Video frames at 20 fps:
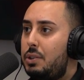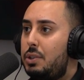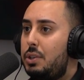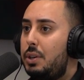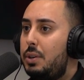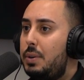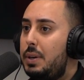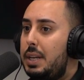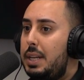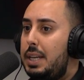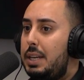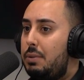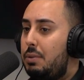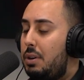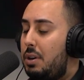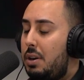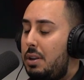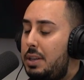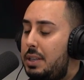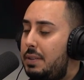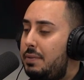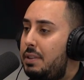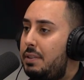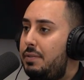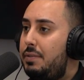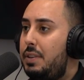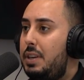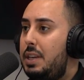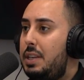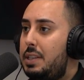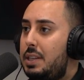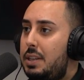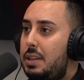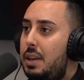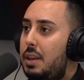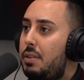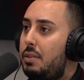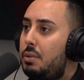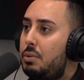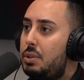So regardless of the fees and
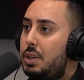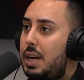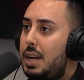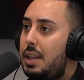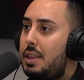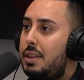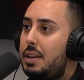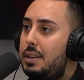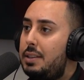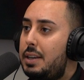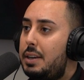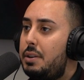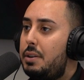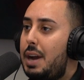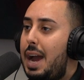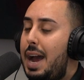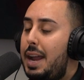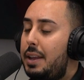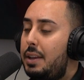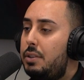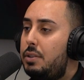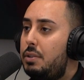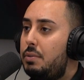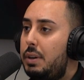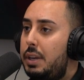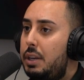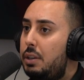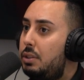those kind of things that you're adding to it,